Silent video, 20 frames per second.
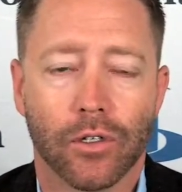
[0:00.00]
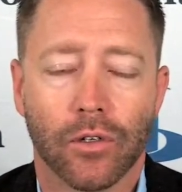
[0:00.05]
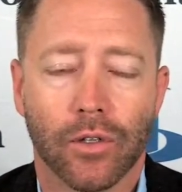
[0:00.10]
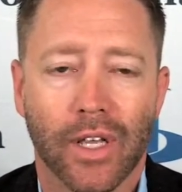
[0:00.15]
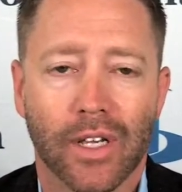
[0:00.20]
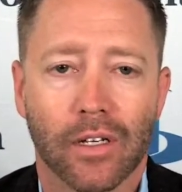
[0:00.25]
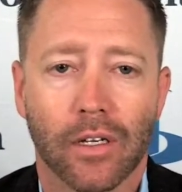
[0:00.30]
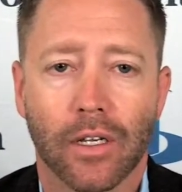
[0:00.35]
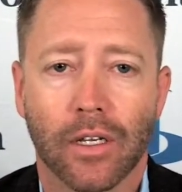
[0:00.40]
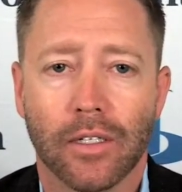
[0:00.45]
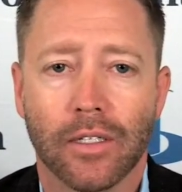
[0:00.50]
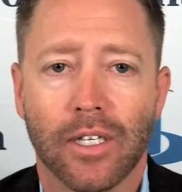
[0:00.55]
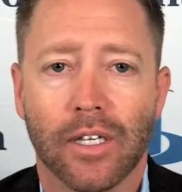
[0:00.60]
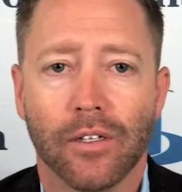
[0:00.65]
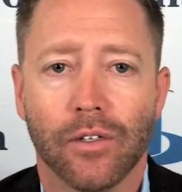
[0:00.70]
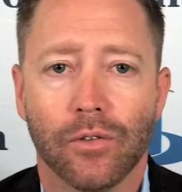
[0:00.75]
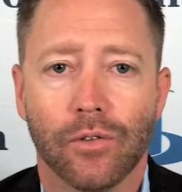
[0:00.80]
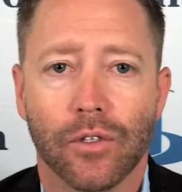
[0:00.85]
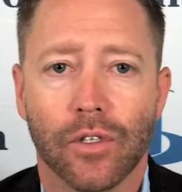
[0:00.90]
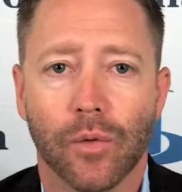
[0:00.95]
So that
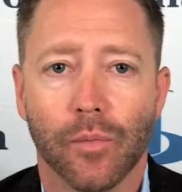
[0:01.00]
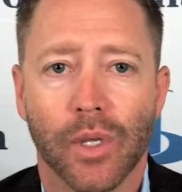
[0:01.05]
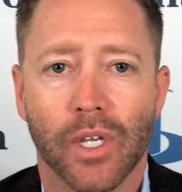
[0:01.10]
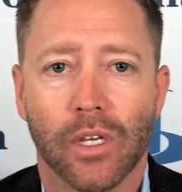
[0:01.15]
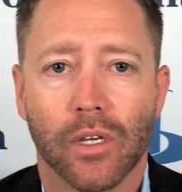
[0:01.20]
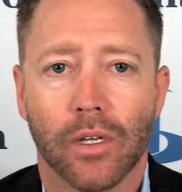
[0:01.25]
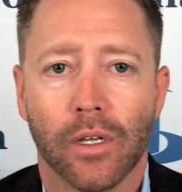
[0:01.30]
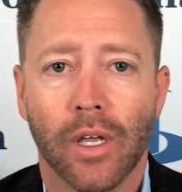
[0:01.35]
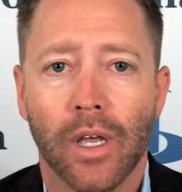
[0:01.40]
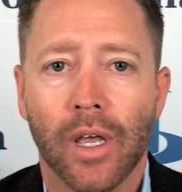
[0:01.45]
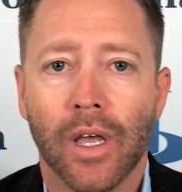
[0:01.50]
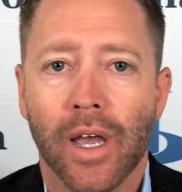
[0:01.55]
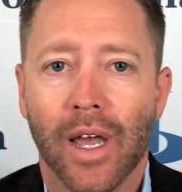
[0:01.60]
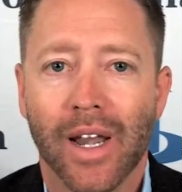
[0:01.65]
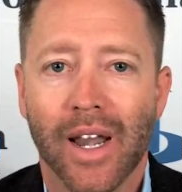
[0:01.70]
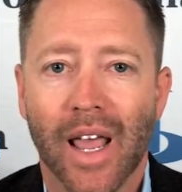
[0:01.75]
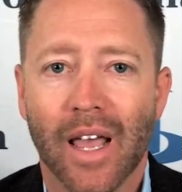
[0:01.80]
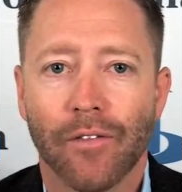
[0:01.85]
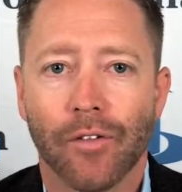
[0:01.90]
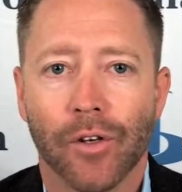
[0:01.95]
continues to be
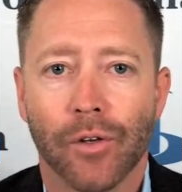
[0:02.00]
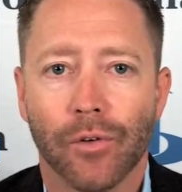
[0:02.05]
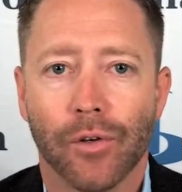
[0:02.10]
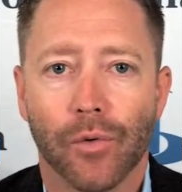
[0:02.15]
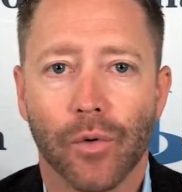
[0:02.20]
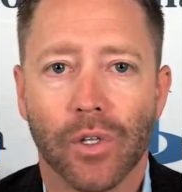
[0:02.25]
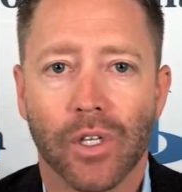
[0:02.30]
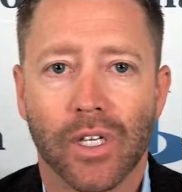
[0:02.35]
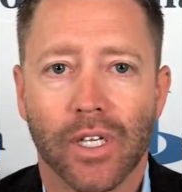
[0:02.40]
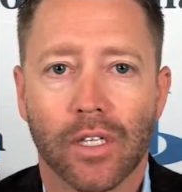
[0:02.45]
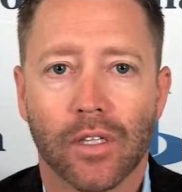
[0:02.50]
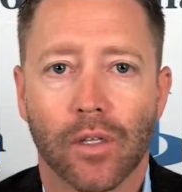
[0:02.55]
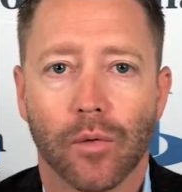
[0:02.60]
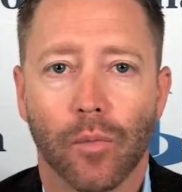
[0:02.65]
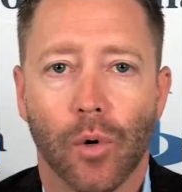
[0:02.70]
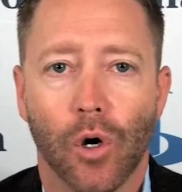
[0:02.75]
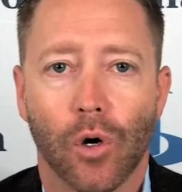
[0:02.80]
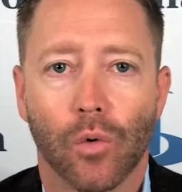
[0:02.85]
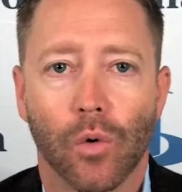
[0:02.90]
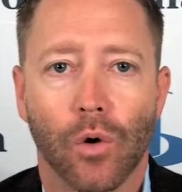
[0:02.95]
an avenue to really get the
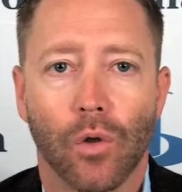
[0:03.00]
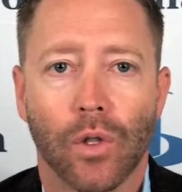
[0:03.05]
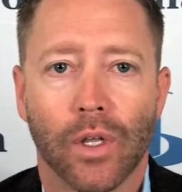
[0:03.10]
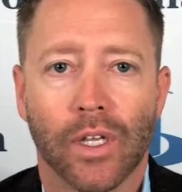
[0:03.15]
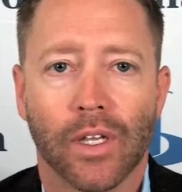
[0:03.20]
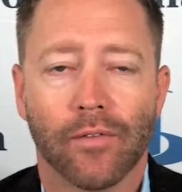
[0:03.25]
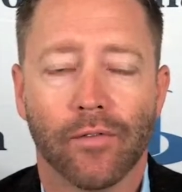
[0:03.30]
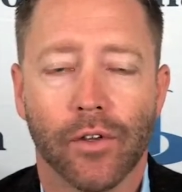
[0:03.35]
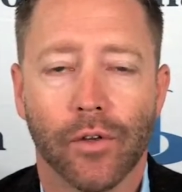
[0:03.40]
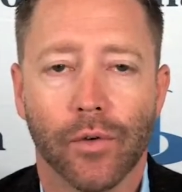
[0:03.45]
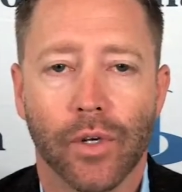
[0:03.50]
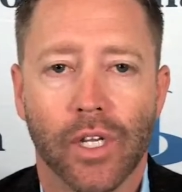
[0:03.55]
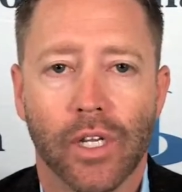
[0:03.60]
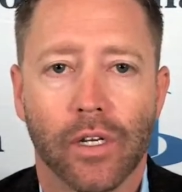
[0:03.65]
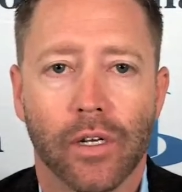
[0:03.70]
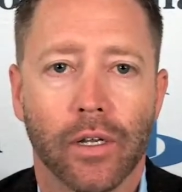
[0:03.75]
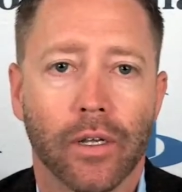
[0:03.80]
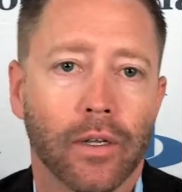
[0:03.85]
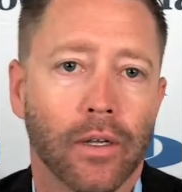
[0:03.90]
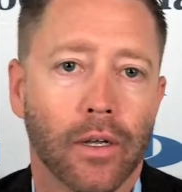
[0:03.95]
ball rolling if you
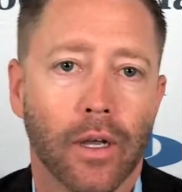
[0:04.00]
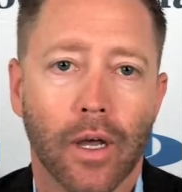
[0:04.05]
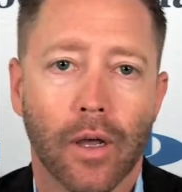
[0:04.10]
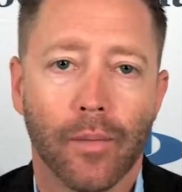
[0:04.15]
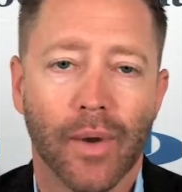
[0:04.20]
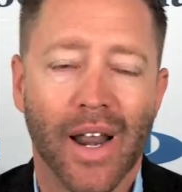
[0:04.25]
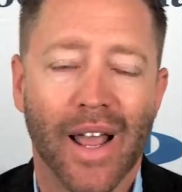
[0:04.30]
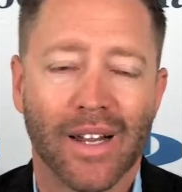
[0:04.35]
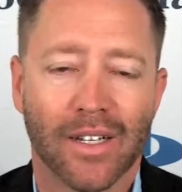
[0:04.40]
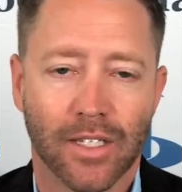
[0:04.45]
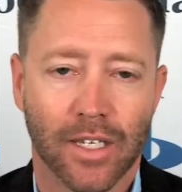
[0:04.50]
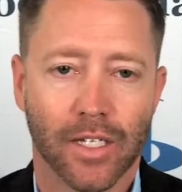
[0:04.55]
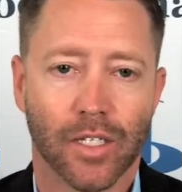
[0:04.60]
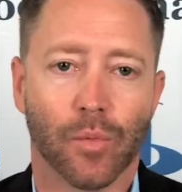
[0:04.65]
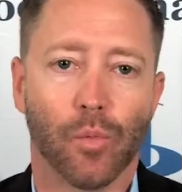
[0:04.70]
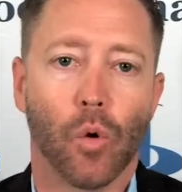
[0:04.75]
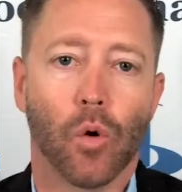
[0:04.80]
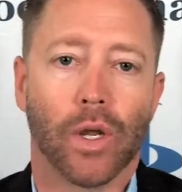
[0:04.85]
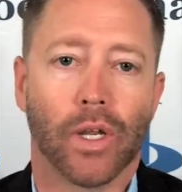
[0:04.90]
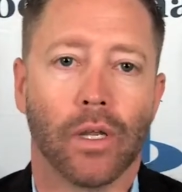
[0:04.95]
need an access
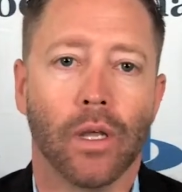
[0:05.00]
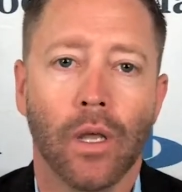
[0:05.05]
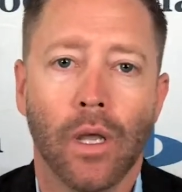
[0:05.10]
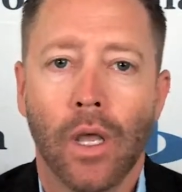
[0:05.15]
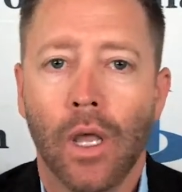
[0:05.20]
point.